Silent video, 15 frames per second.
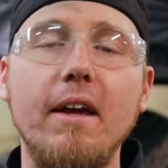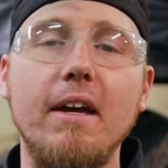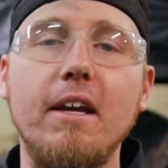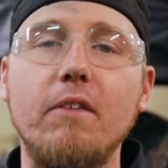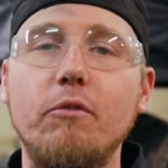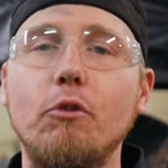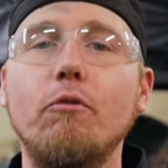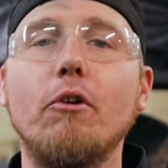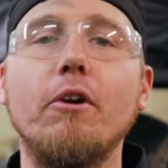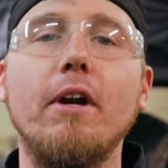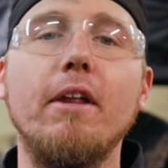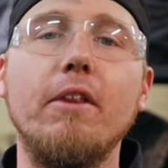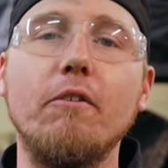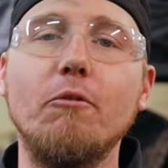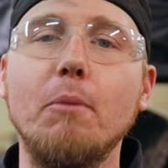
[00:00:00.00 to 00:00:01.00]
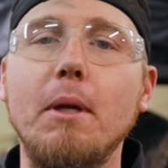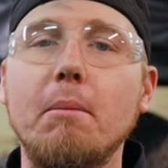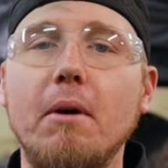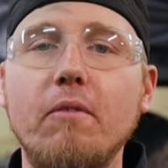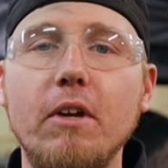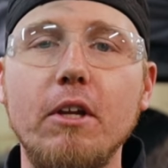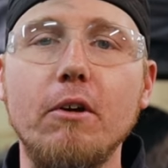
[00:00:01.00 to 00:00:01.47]
And if you've learned anything from any of
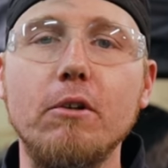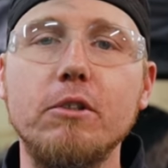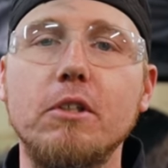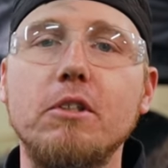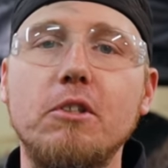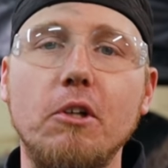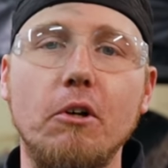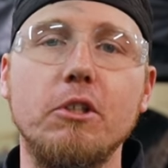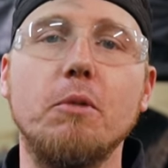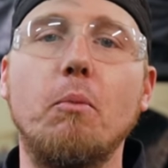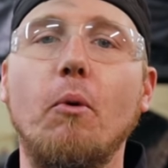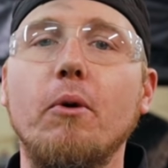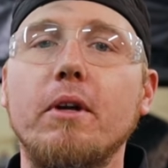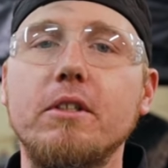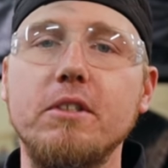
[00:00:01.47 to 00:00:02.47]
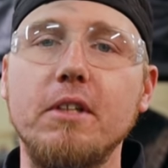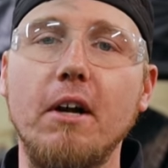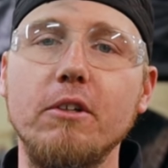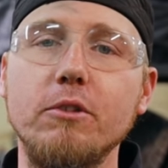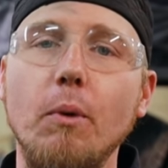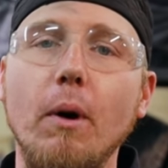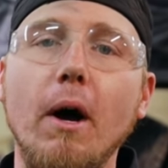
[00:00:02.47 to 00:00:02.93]
my videos, consider supporting us
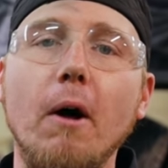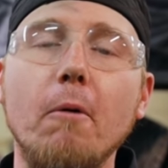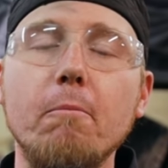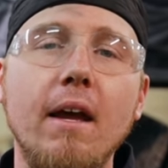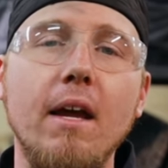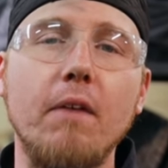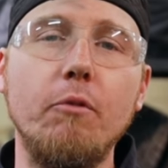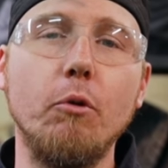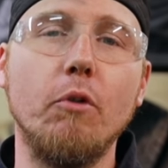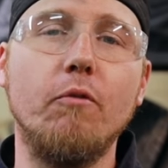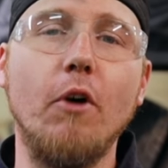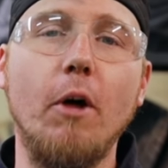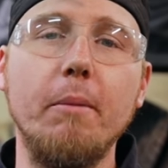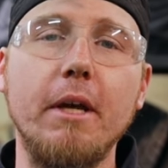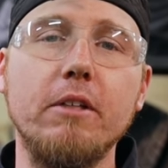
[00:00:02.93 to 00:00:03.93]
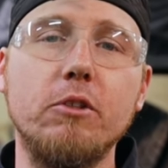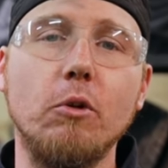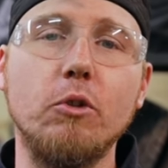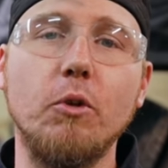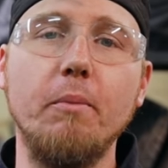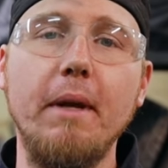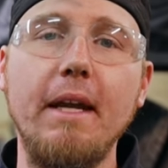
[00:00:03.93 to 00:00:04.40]
there as well. If you want to follow me on
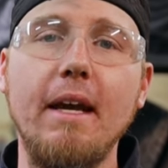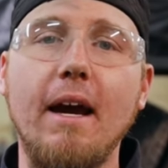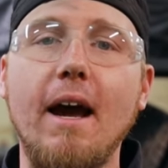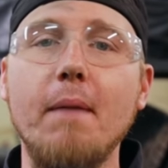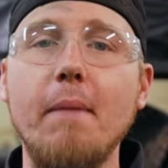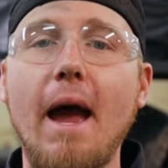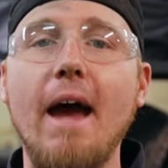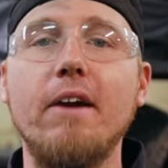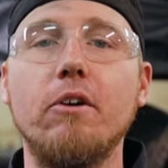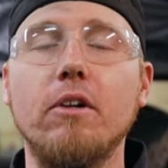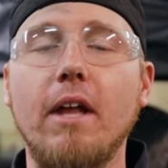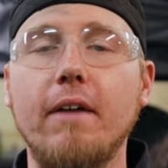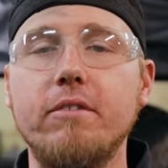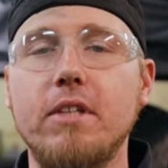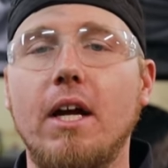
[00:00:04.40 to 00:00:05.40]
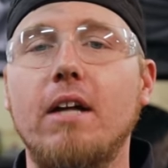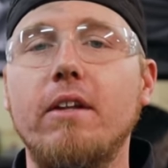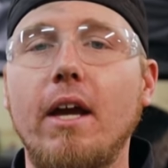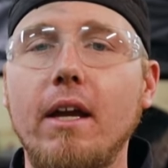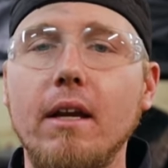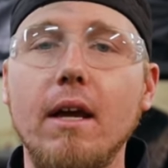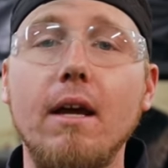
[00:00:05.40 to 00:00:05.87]
social media, I'm at Dirt Lifestyle
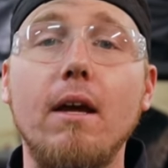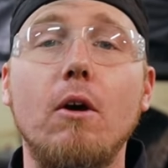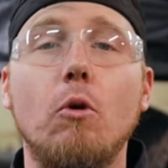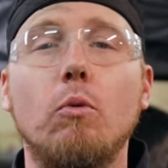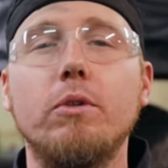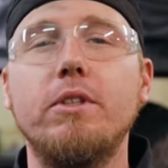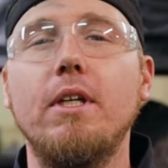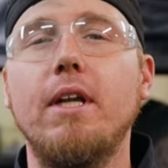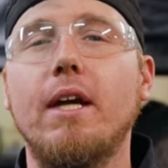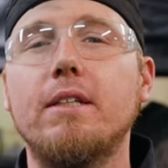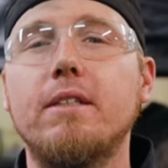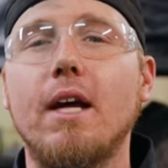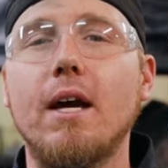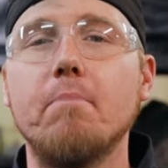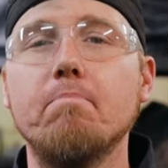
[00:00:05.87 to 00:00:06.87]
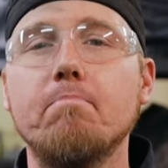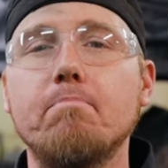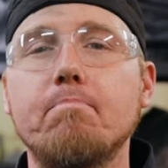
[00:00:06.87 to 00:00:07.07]
Nate. We'll see you next time.